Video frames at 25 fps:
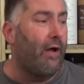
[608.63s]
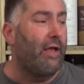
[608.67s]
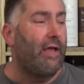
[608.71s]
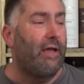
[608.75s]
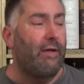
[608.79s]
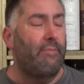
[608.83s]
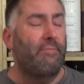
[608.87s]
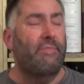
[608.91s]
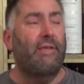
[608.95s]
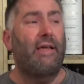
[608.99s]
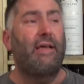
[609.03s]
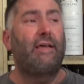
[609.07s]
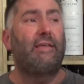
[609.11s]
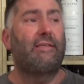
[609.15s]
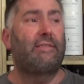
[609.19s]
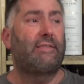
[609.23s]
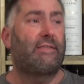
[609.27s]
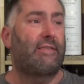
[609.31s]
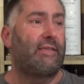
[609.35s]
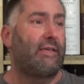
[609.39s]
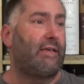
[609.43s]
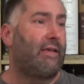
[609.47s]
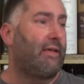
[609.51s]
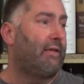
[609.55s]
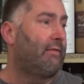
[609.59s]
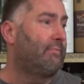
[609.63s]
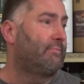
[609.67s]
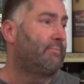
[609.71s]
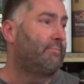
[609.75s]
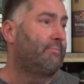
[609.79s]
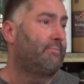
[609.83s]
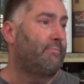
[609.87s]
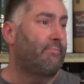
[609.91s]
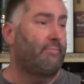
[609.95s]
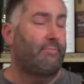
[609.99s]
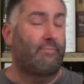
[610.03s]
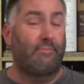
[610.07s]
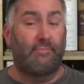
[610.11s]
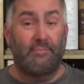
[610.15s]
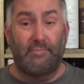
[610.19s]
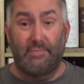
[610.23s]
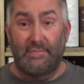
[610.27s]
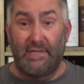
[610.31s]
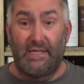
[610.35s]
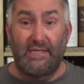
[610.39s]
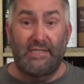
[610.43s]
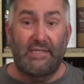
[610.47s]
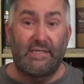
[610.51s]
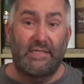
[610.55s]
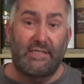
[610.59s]
I am tasting
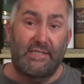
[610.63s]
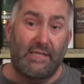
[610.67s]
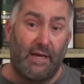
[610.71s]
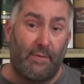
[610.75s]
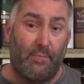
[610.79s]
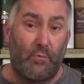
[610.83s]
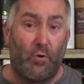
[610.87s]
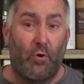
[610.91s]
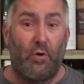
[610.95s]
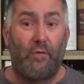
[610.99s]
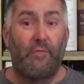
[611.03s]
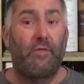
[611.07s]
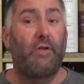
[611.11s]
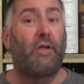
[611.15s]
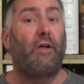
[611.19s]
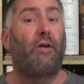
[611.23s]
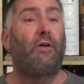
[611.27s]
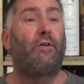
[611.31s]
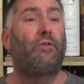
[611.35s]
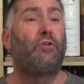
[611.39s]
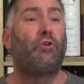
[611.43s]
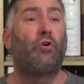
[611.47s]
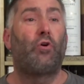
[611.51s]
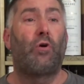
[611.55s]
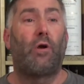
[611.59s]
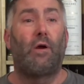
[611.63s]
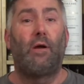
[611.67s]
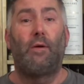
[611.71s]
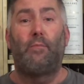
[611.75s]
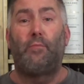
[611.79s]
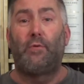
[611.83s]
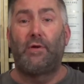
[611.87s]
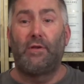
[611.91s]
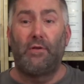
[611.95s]
this is summer over here in Europe.